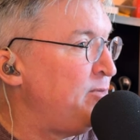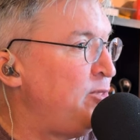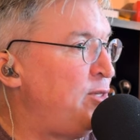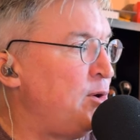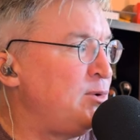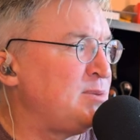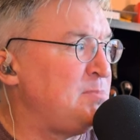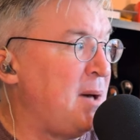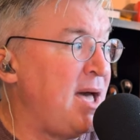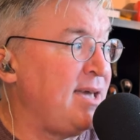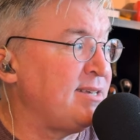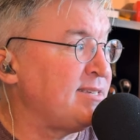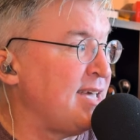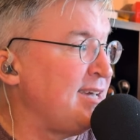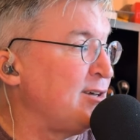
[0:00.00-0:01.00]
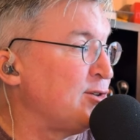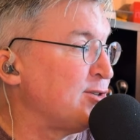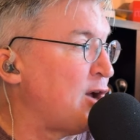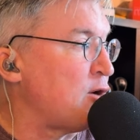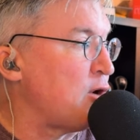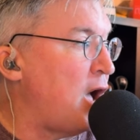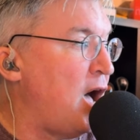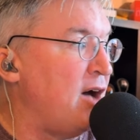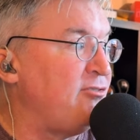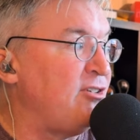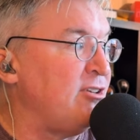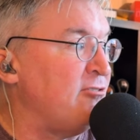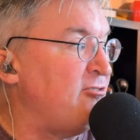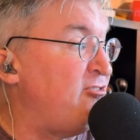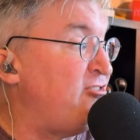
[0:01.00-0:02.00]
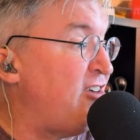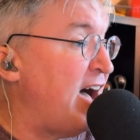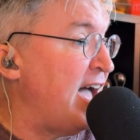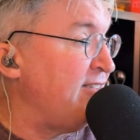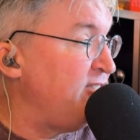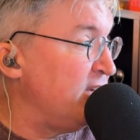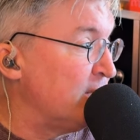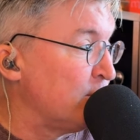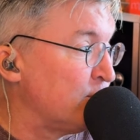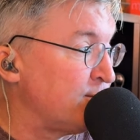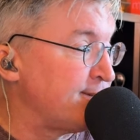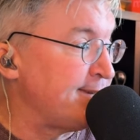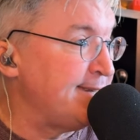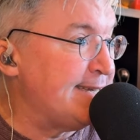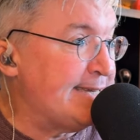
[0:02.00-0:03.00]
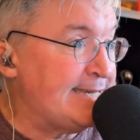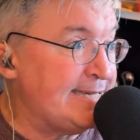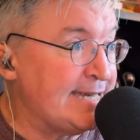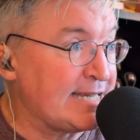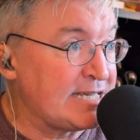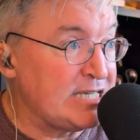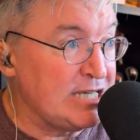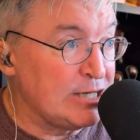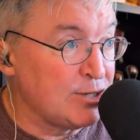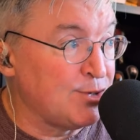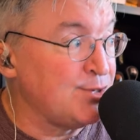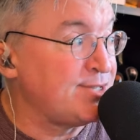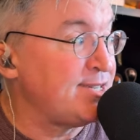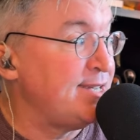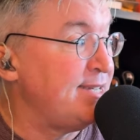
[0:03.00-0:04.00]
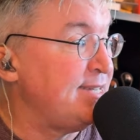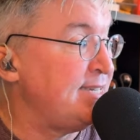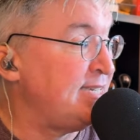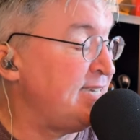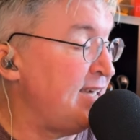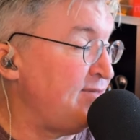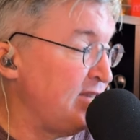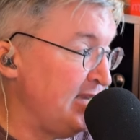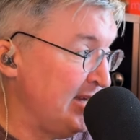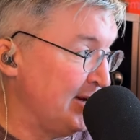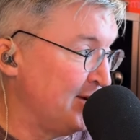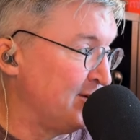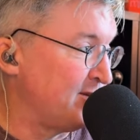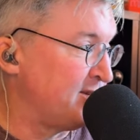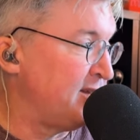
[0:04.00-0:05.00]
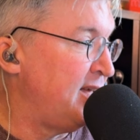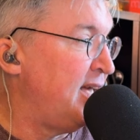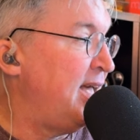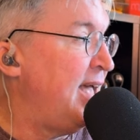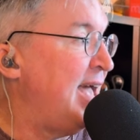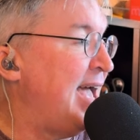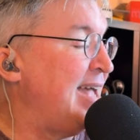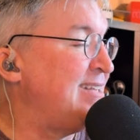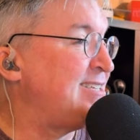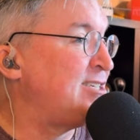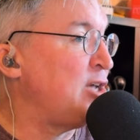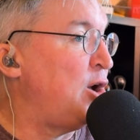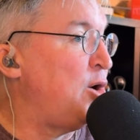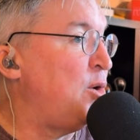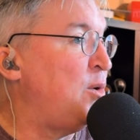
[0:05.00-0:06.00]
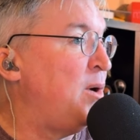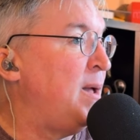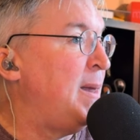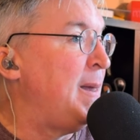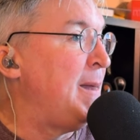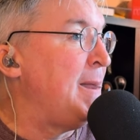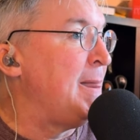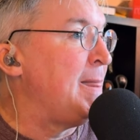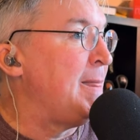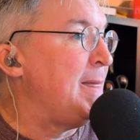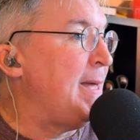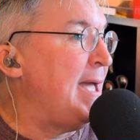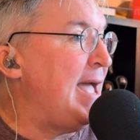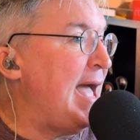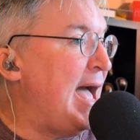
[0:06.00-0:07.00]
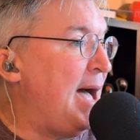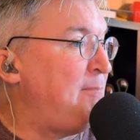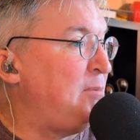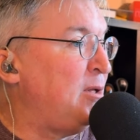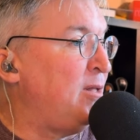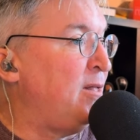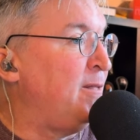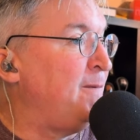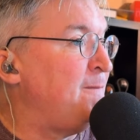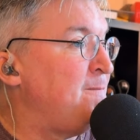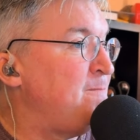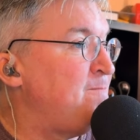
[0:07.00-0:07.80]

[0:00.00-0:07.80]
Those buying cycles are often 5 years, 6 years, 7 years. And so Apple,